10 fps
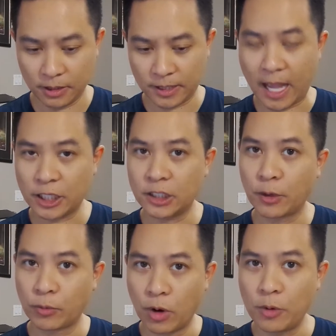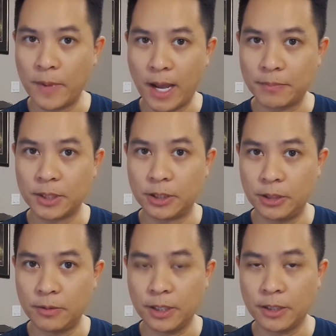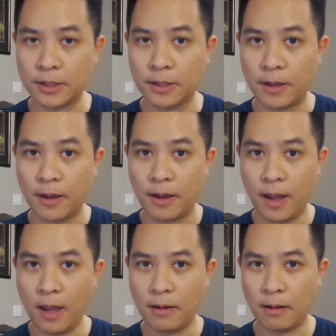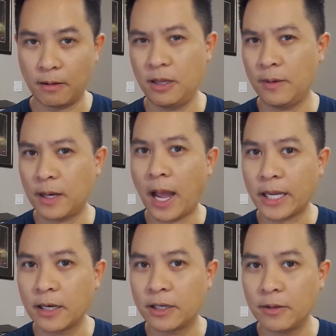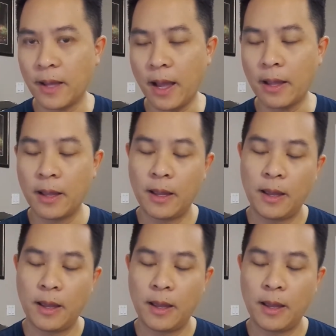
there's actually a roadmap to do this. And you know what? I can do that.